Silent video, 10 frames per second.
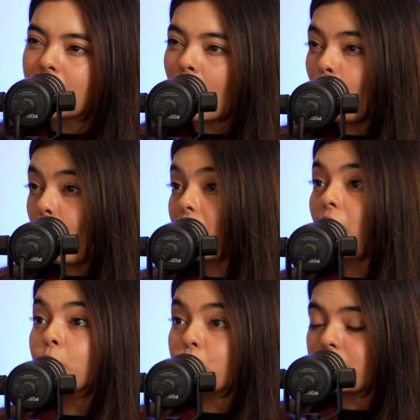Now, what
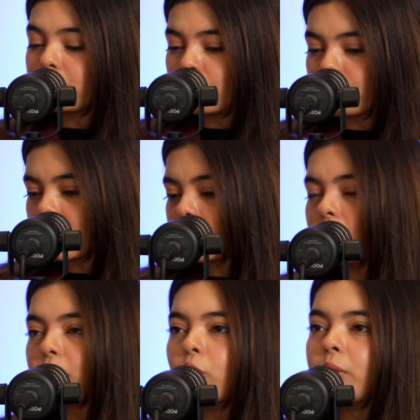are those improvements? The
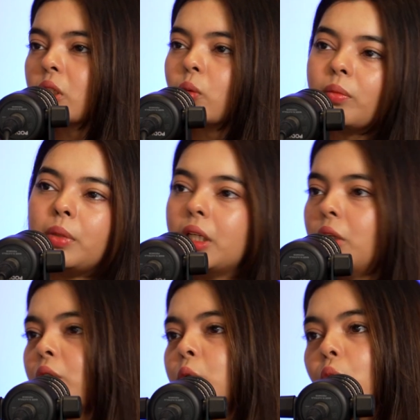improvements will be in
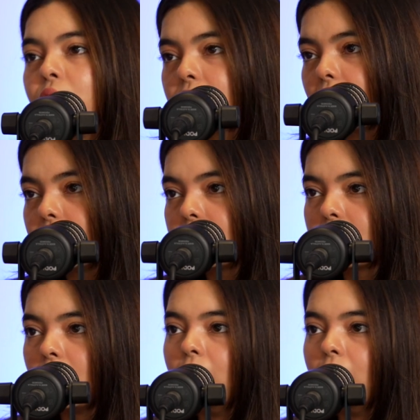your token size.